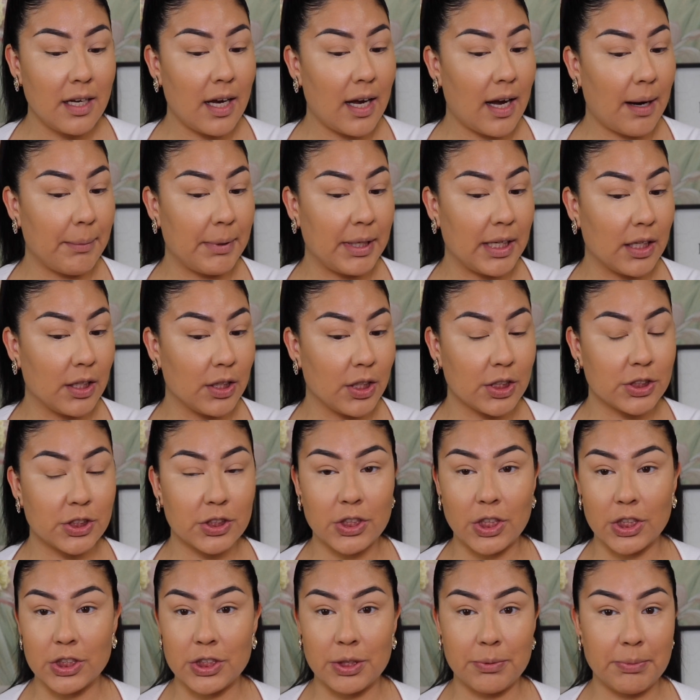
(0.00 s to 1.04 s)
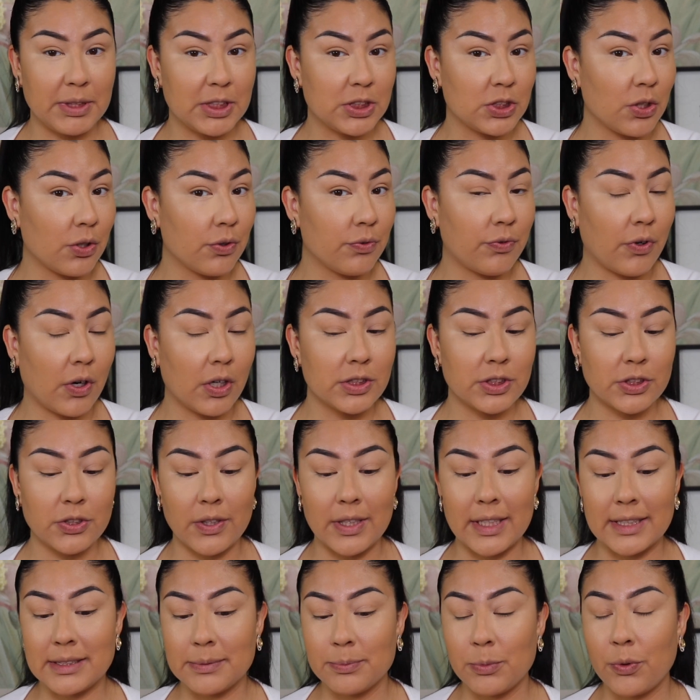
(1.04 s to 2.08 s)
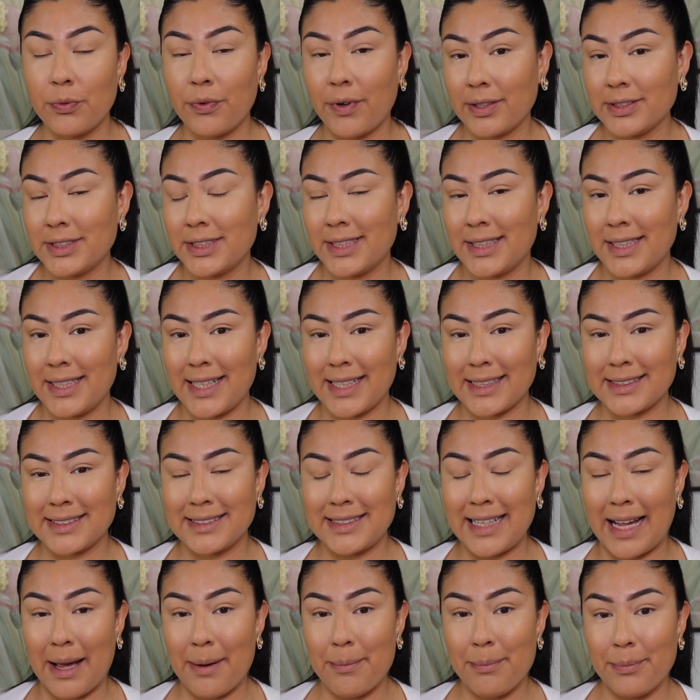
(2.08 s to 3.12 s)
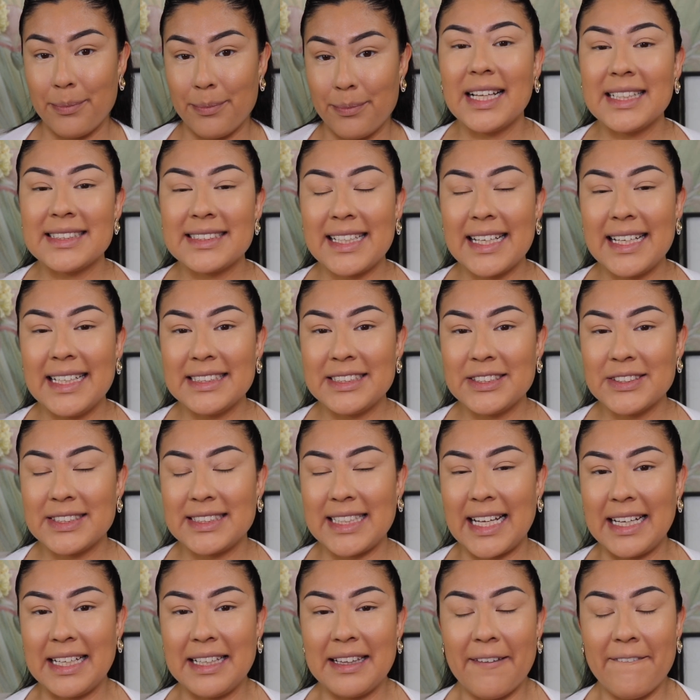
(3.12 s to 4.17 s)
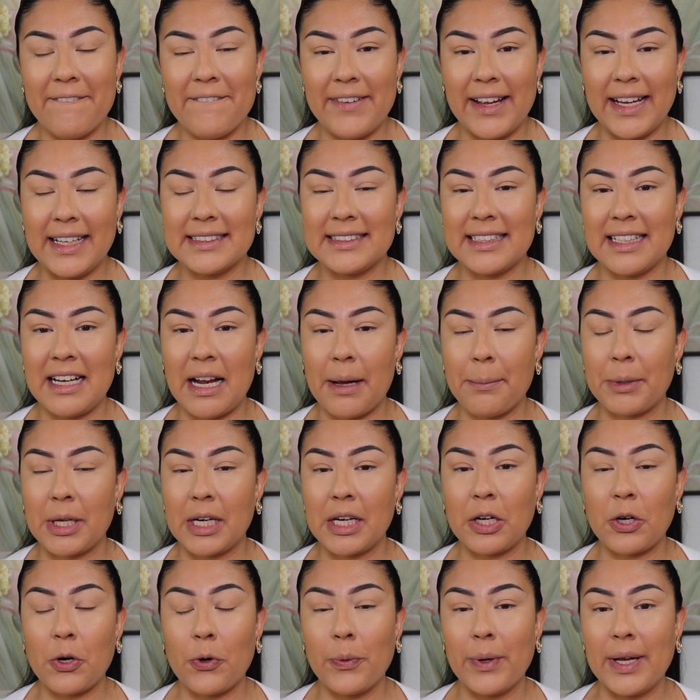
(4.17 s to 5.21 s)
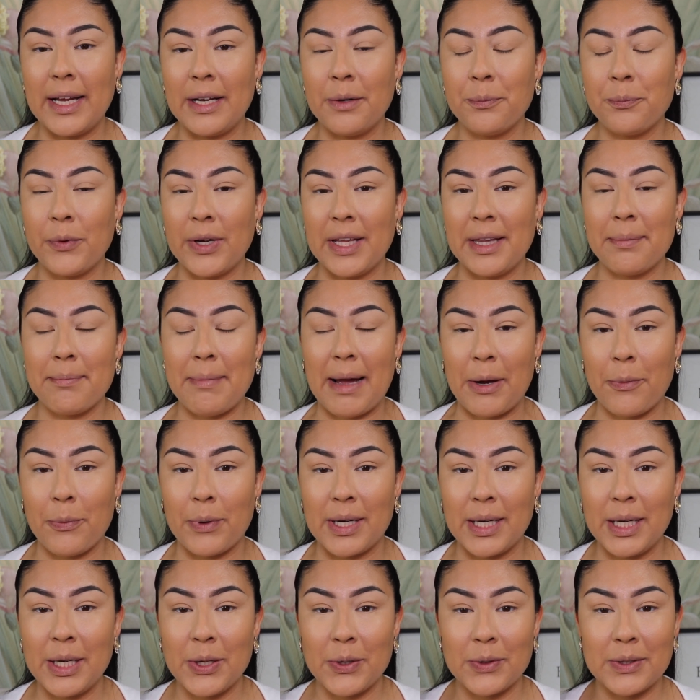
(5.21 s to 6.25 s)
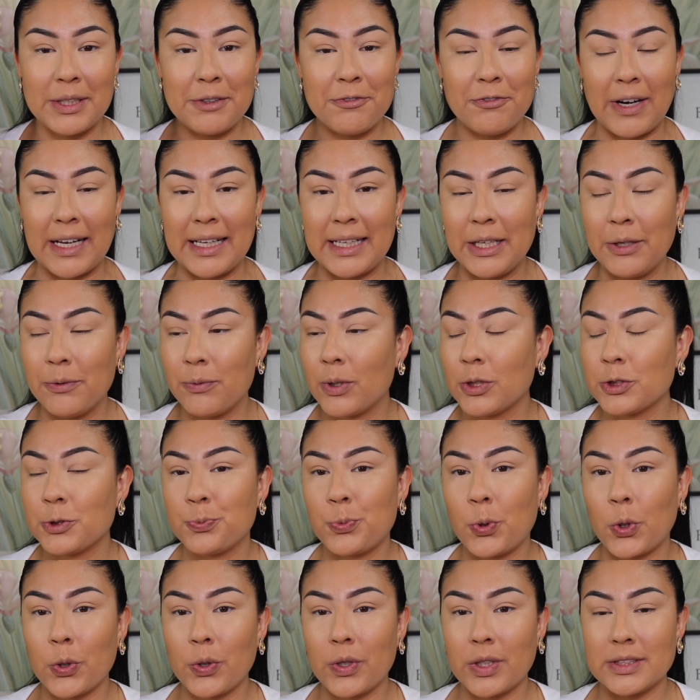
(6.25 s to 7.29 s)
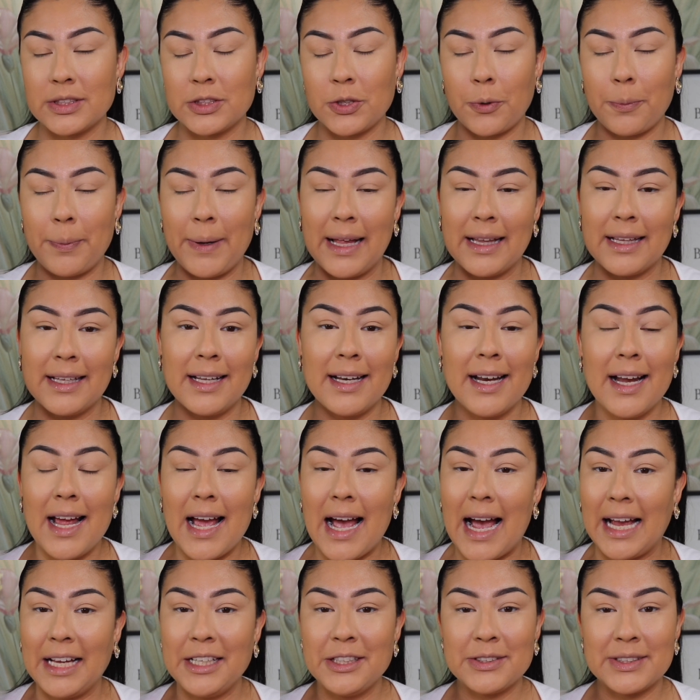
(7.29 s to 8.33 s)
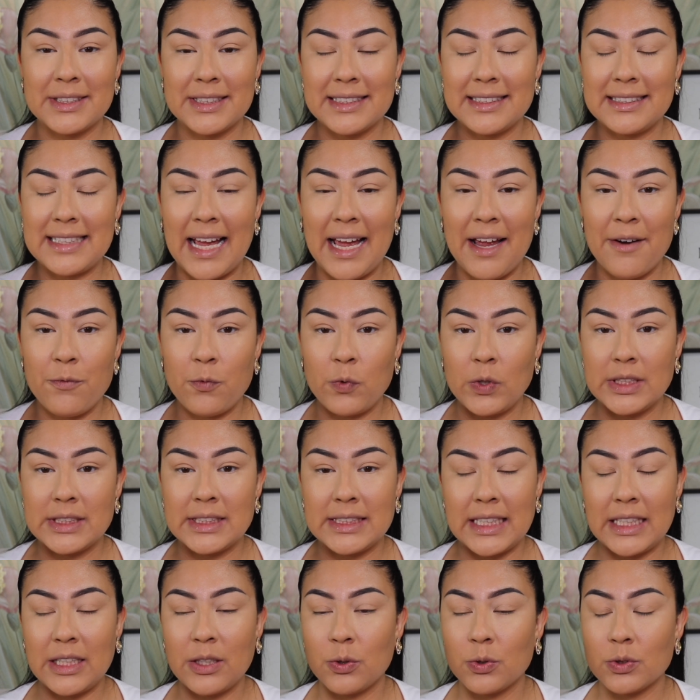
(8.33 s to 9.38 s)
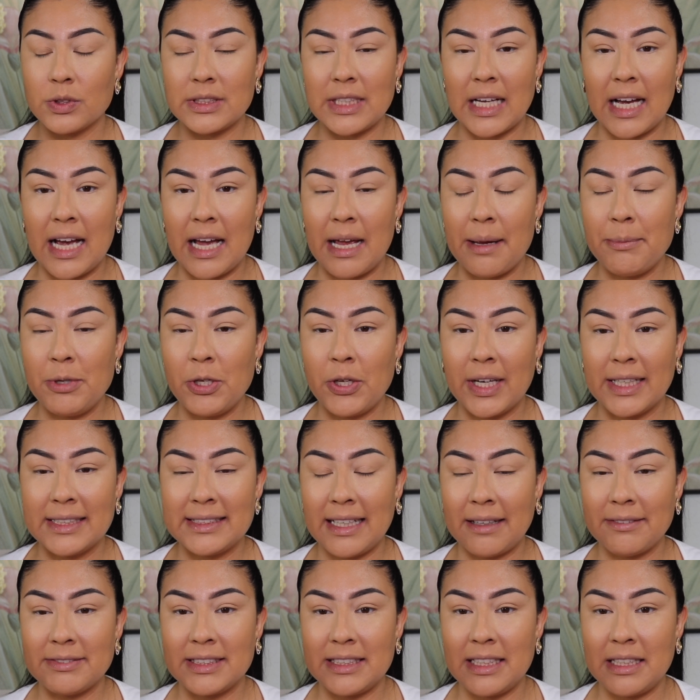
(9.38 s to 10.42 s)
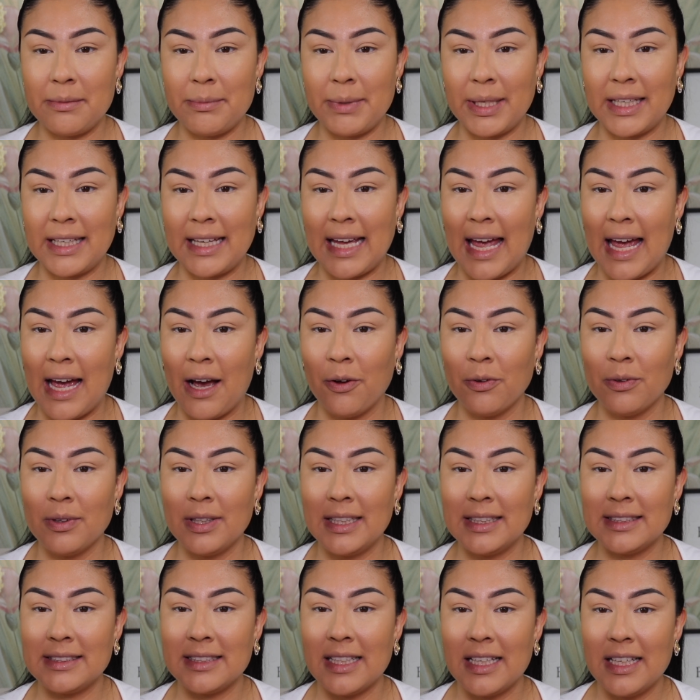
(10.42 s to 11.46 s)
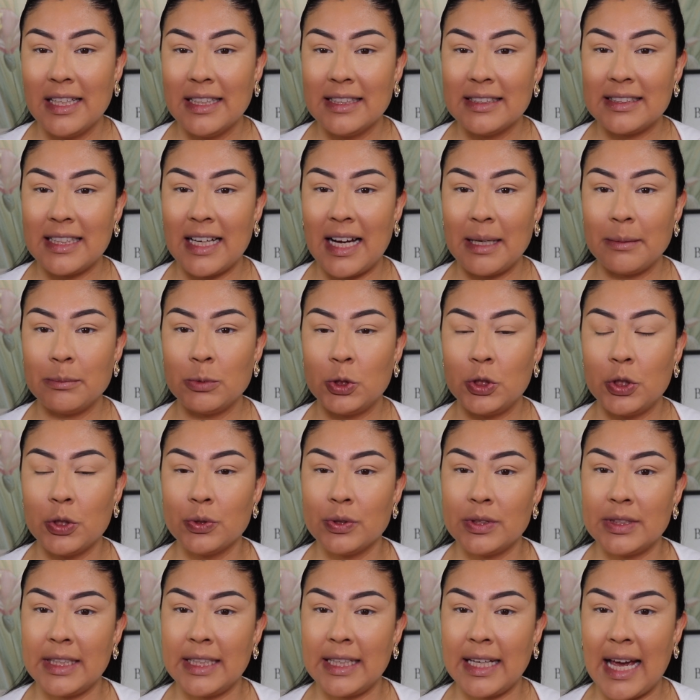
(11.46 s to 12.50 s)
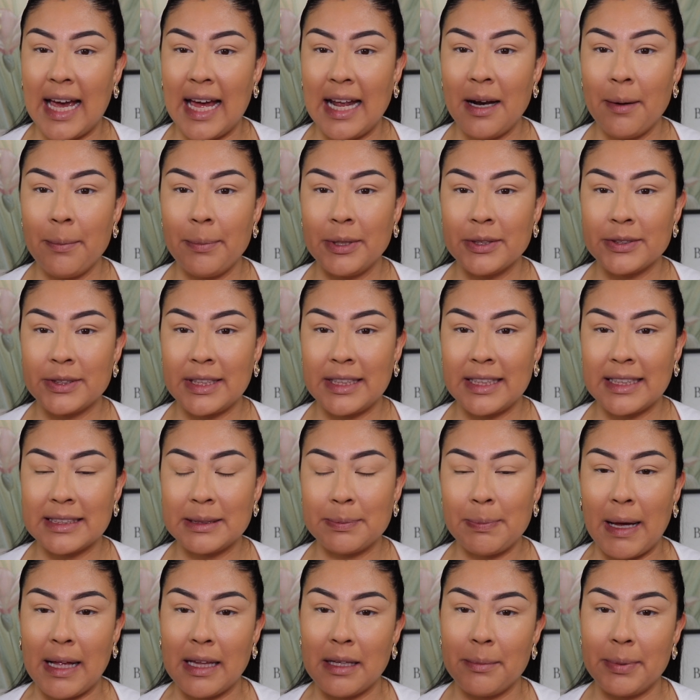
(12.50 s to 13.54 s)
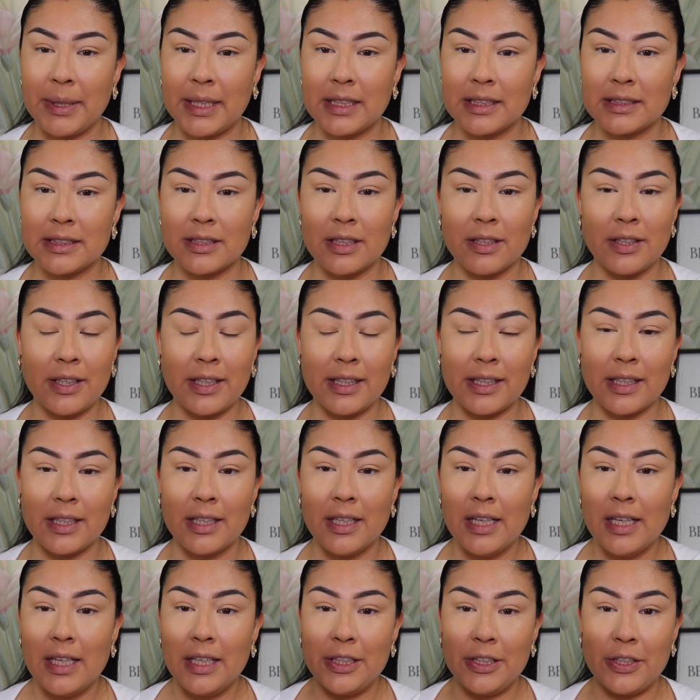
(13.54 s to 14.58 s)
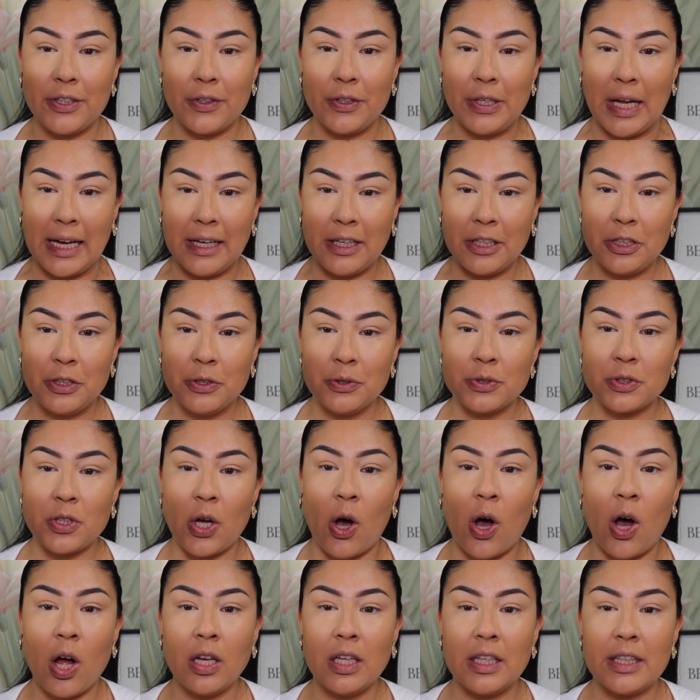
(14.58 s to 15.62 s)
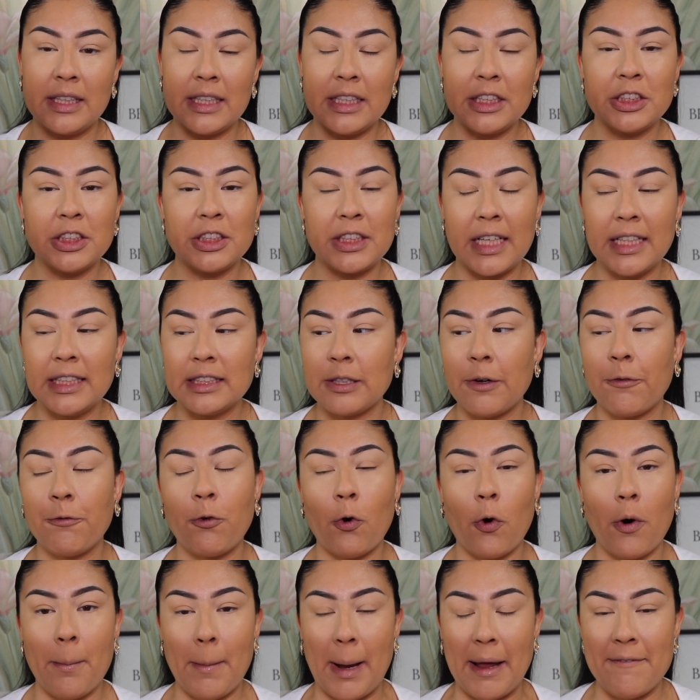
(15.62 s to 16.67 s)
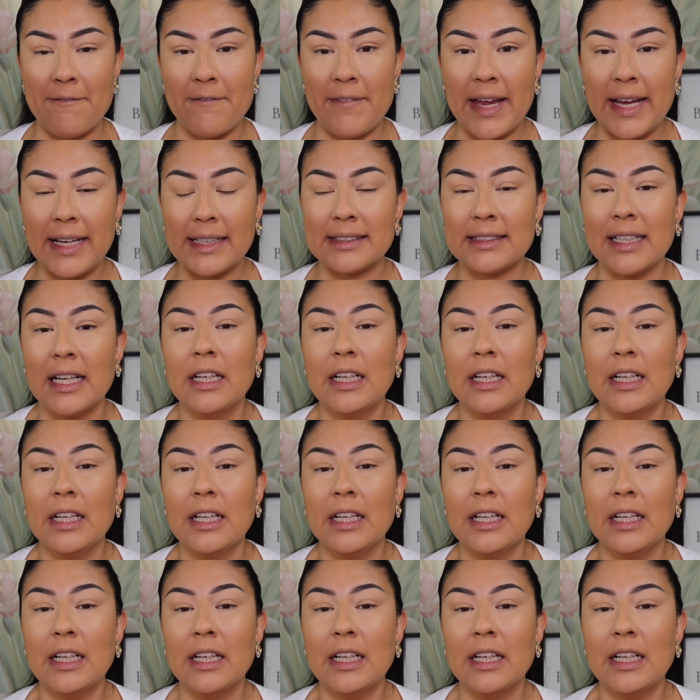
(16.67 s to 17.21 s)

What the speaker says: I mean, it looks good to me so far, so let's move on to the next step. Let's get into setting the face, and I'm gonna go in with my one and only Frankie Rose Pro Contour Palette. I use this every single time. You guys have seen me countless times using and abusing this palette because look at the, you know, I could use all of these shades for my face.